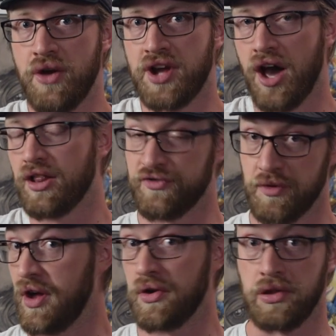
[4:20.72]
out color
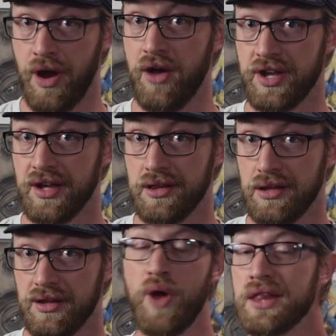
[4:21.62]
from their surroundings.
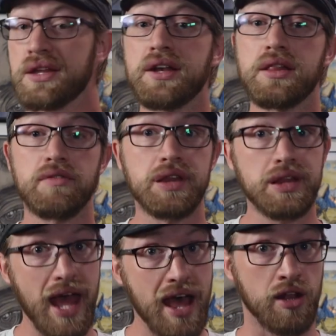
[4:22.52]
Residents of
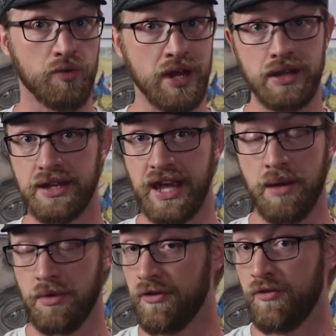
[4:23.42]
Sel recently
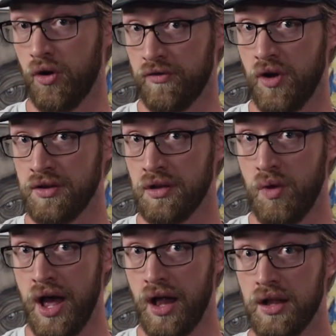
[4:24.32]
came to the forefront as
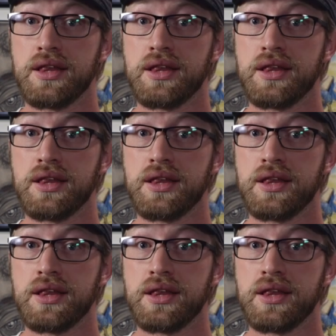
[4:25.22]
well.